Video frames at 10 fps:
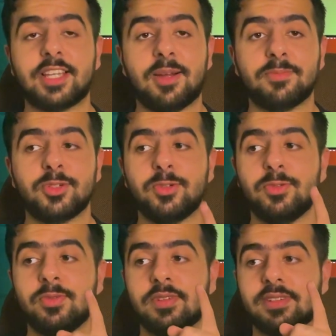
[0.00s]
come
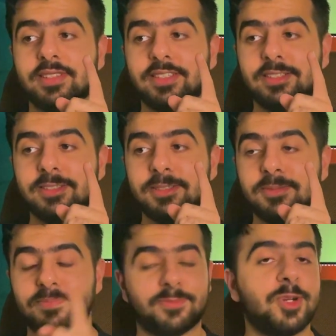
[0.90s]
to
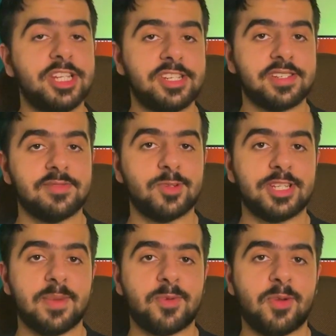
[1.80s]
the question
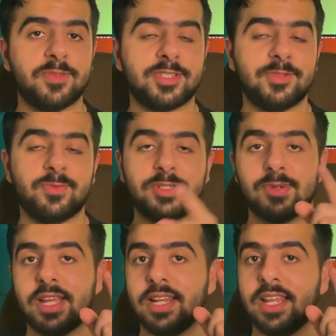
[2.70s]
which I promised you, which
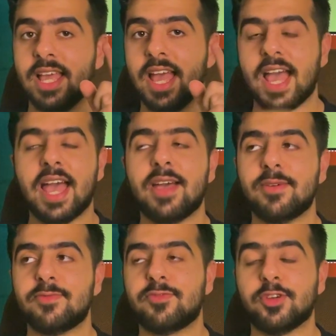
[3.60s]
I'll
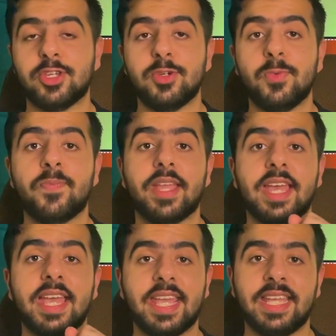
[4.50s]
have for you
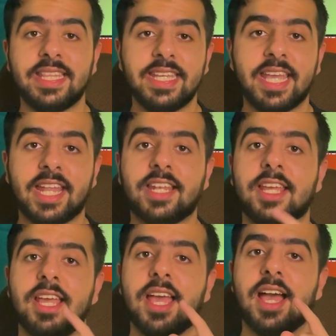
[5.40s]
in the end,
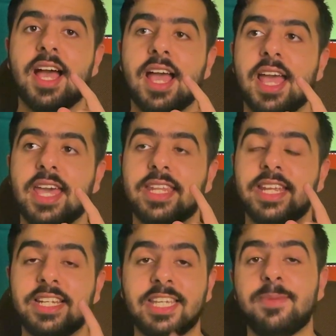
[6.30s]
and
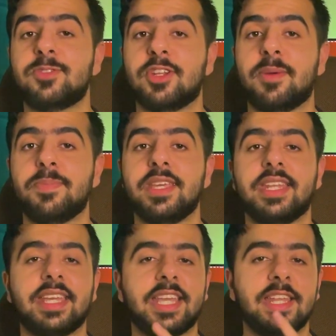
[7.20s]
it keeps on
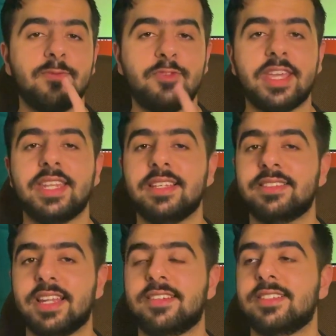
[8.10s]
appearing in
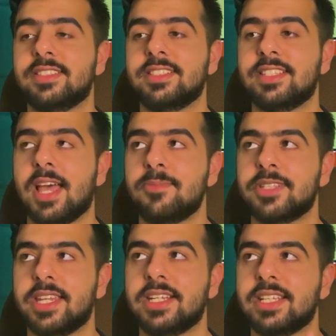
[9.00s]
various entrance exams,
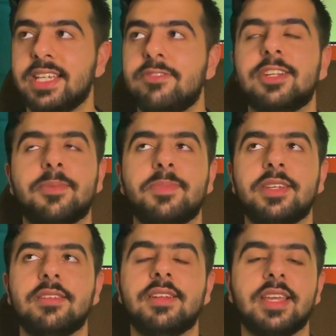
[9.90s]
and it even
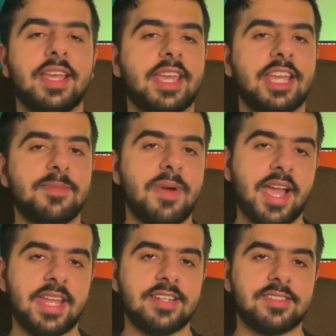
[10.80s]
appeared in
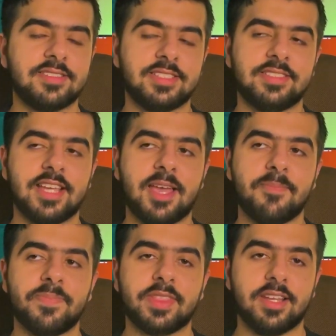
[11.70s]
my entrance exam,
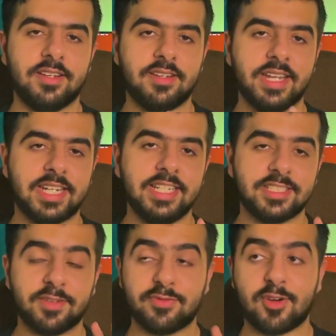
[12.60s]
at
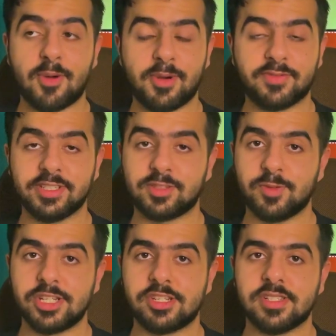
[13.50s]
least a form of this
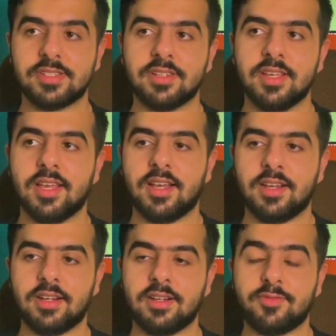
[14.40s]
question
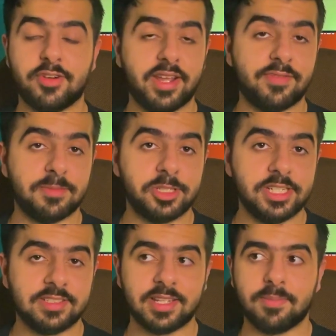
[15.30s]
for FMG
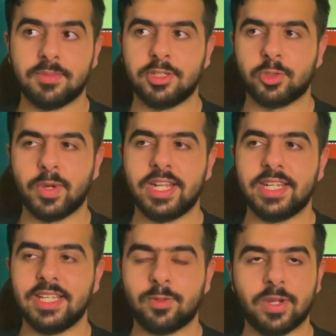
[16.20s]
December
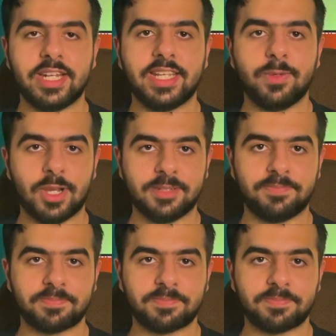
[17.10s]
2021.